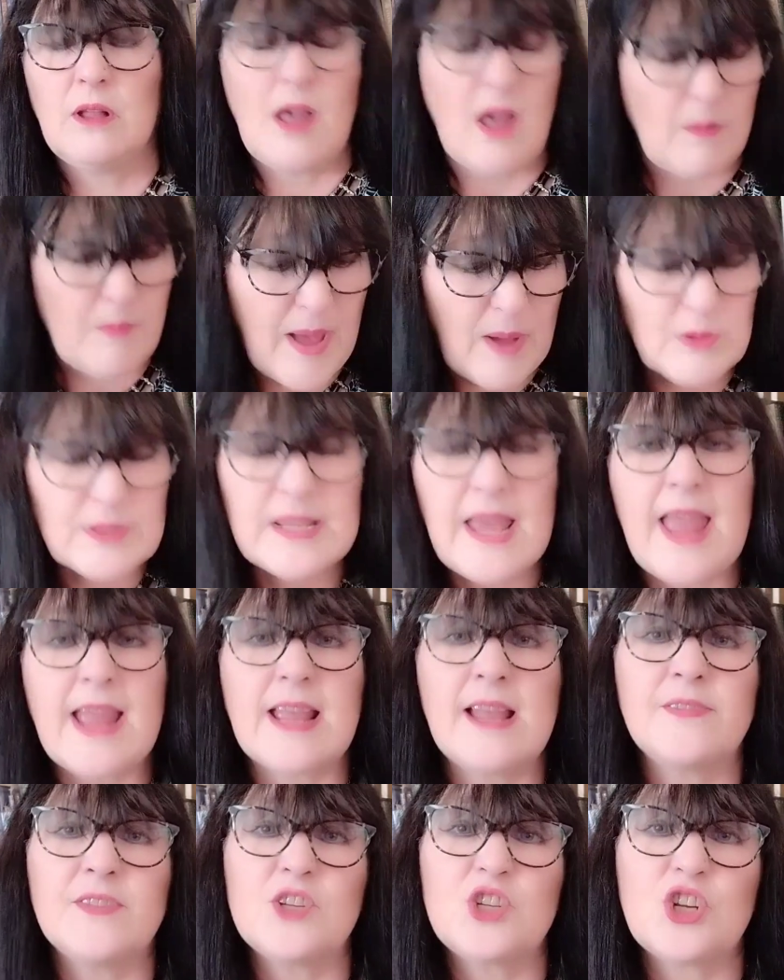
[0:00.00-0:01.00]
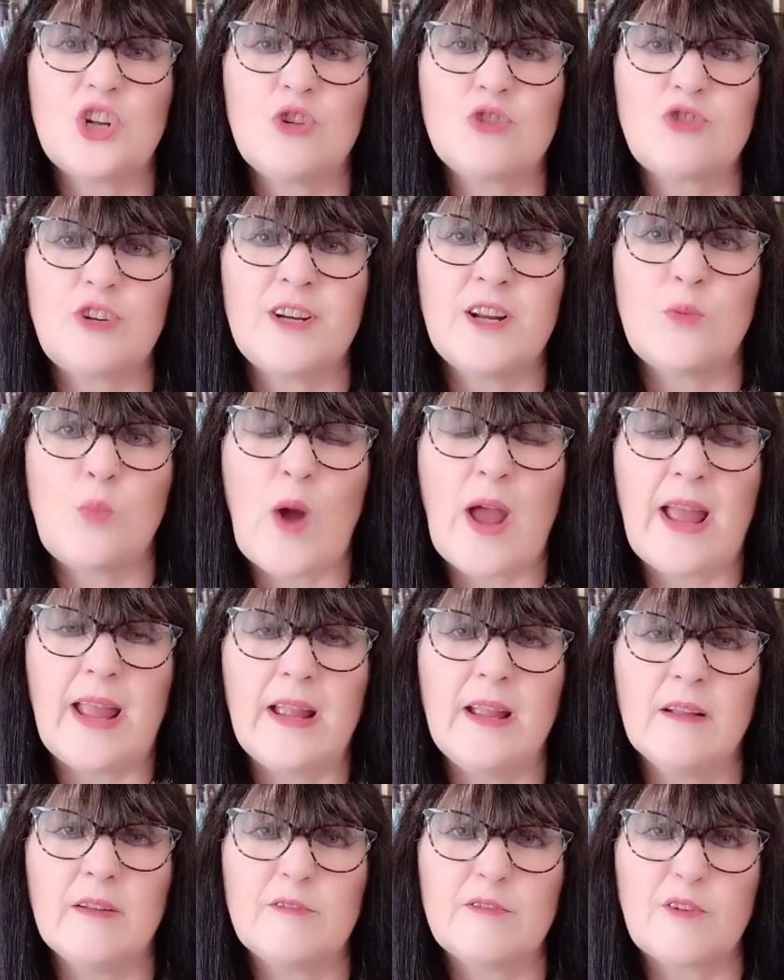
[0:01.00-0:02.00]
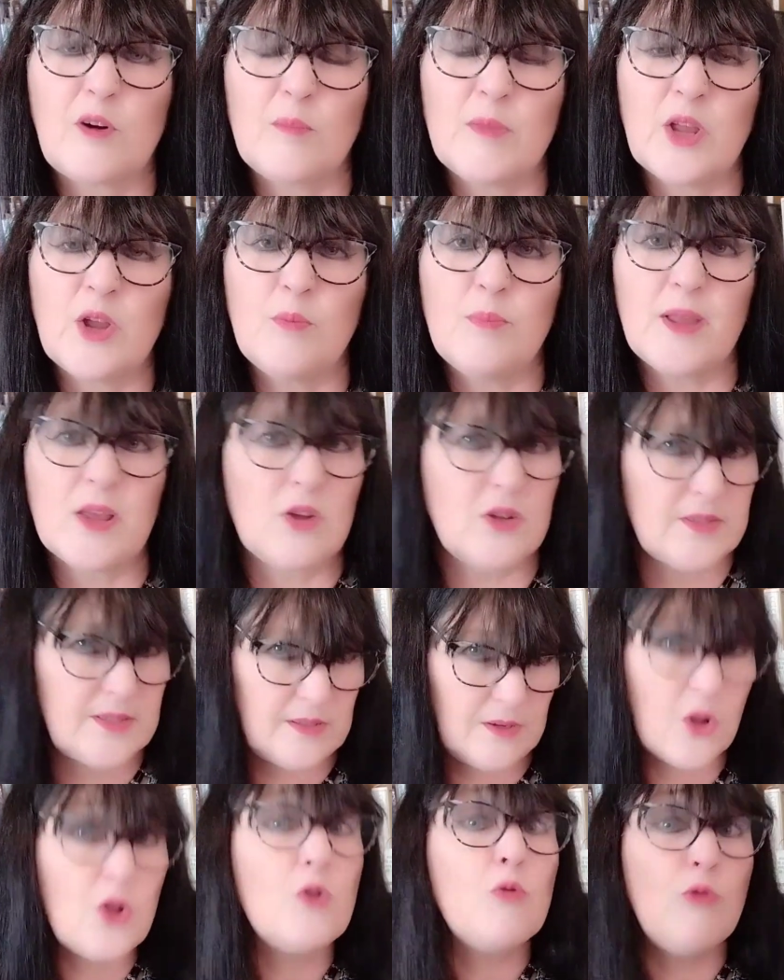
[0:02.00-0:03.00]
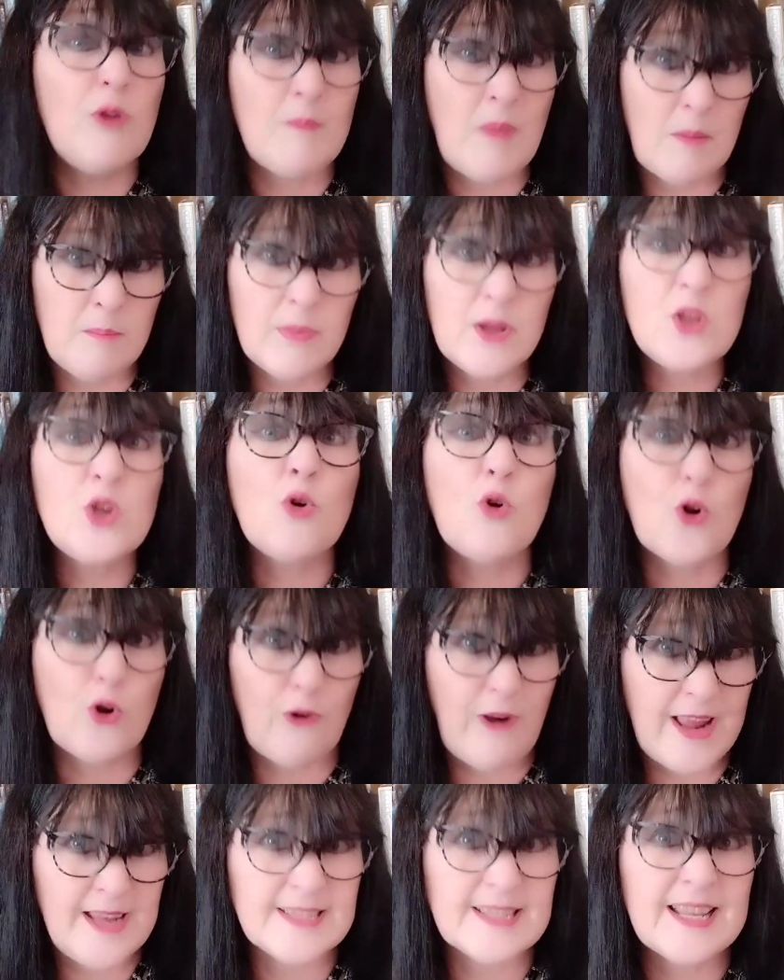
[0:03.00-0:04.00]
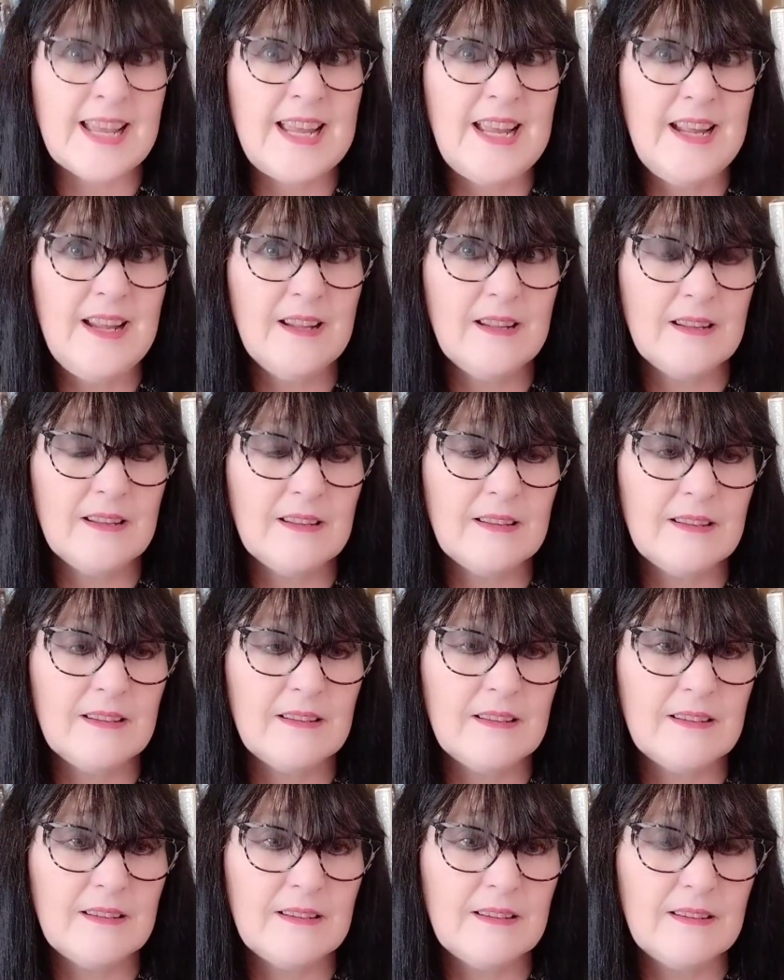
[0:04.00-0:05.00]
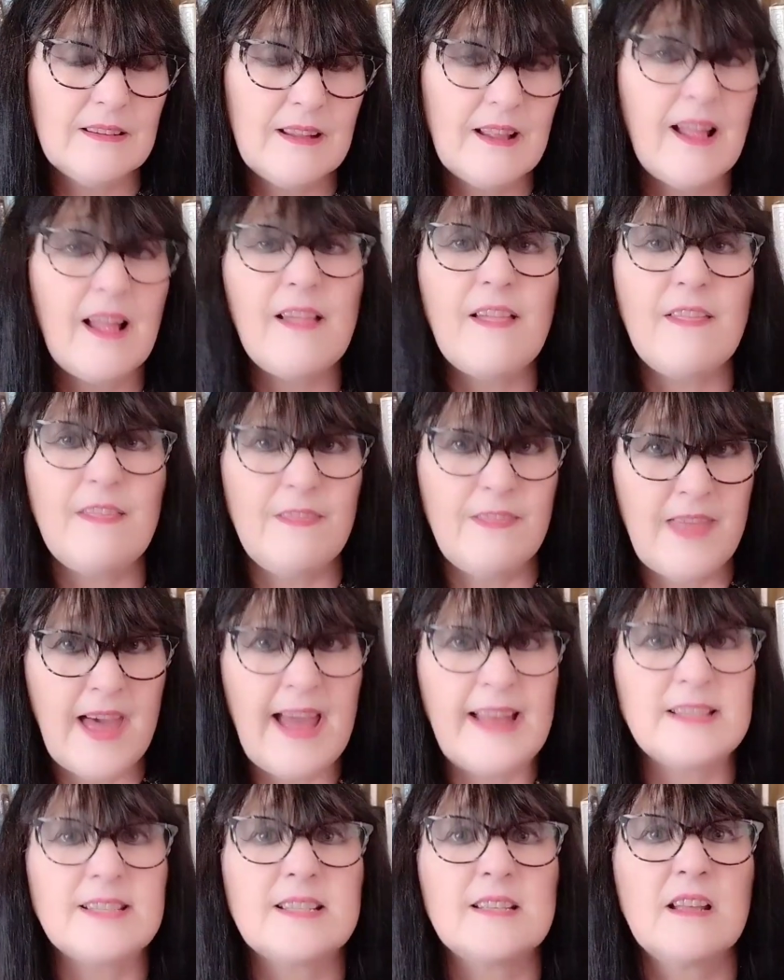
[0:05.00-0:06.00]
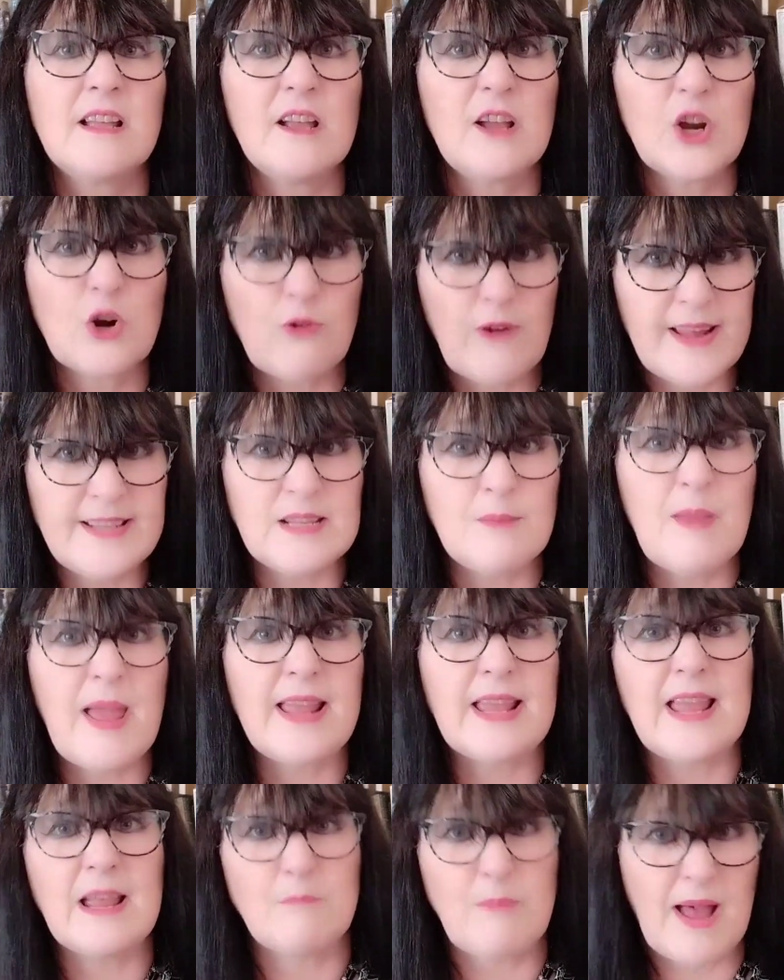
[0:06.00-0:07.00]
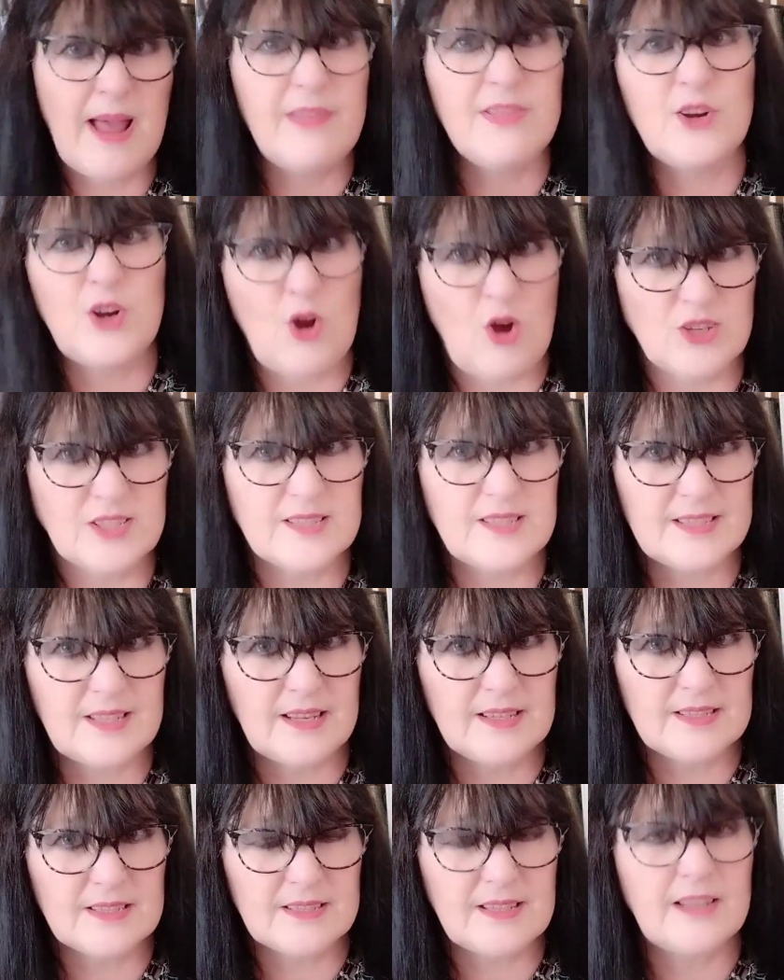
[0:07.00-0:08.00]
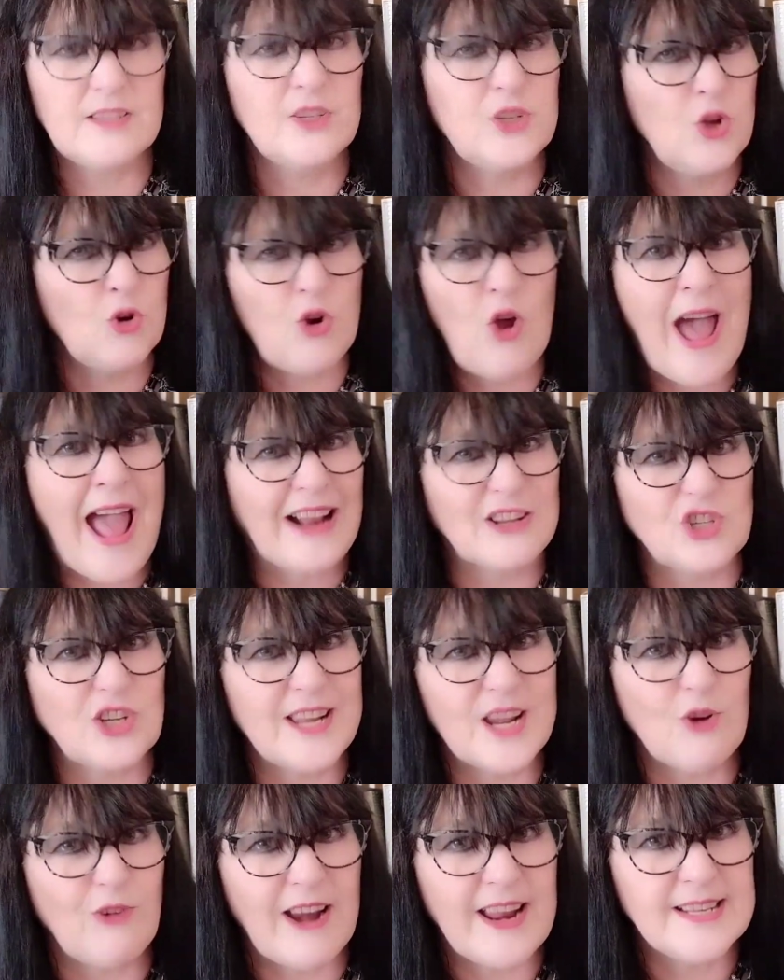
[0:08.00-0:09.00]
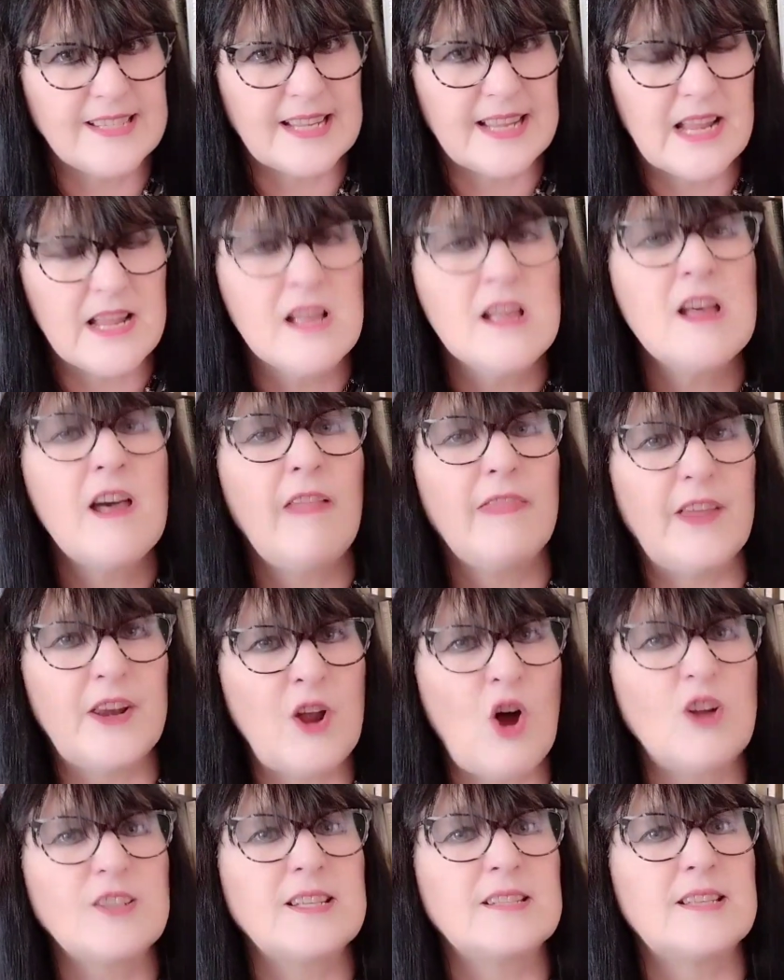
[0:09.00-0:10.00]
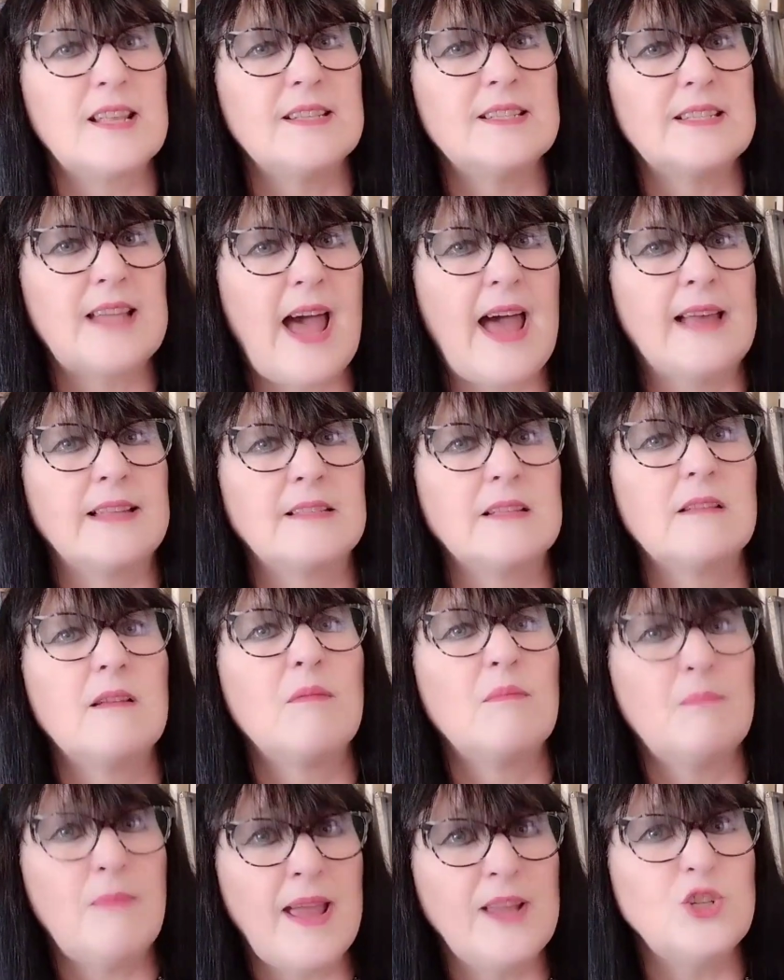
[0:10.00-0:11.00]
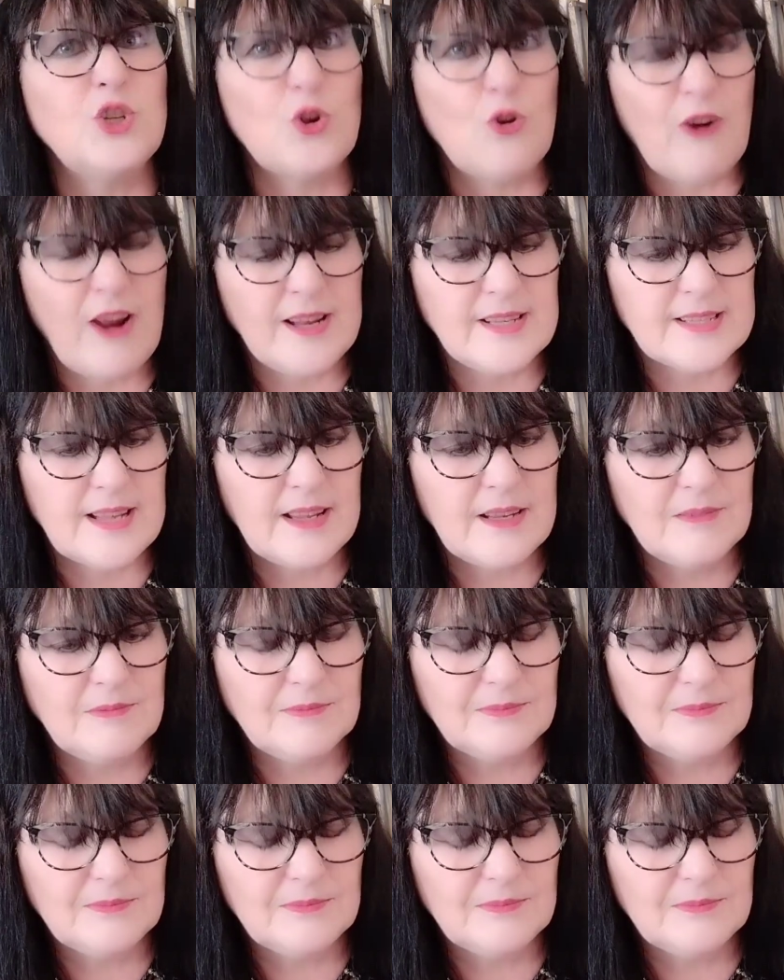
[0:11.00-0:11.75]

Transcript: about taking the children away from you because, remember, you're crazy. That's crazy making by the narcissist. You're not actually crazy. The narcissist has made you crazy.